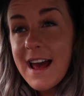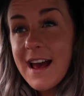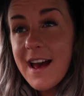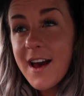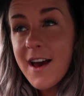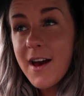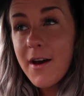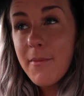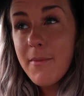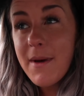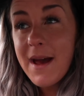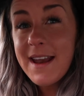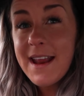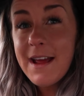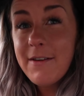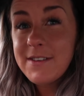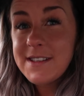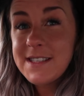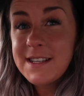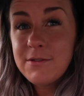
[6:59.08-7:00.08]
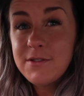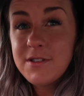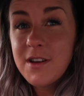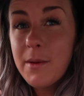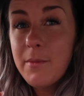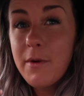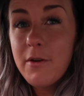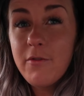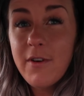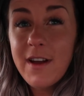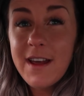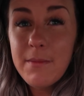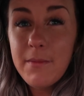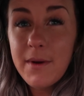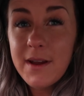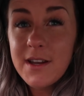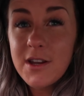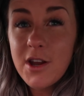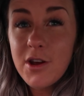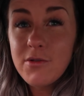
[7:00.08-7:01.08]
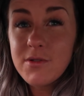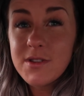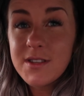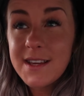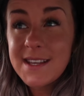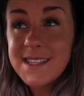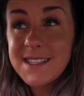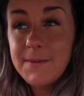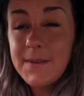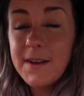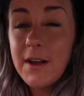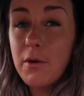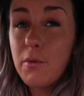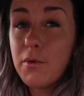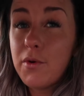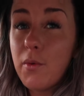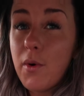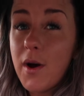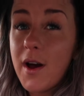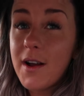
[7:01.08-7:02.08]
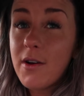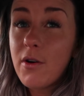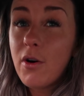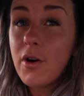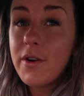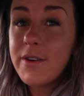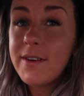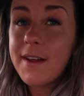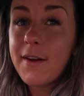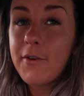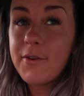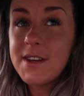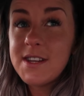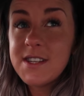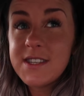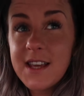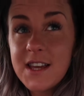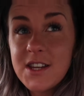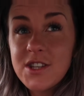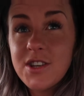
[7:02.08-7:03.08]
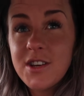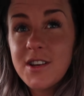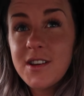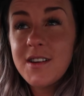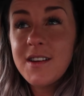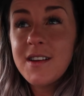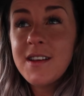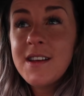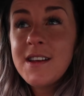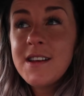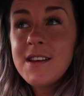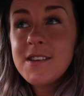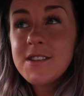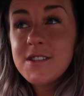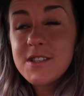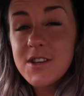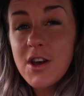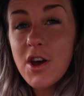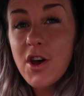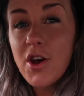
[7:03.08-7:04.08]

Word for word: um, and every single time I write in my notes like something I want to work on on each session so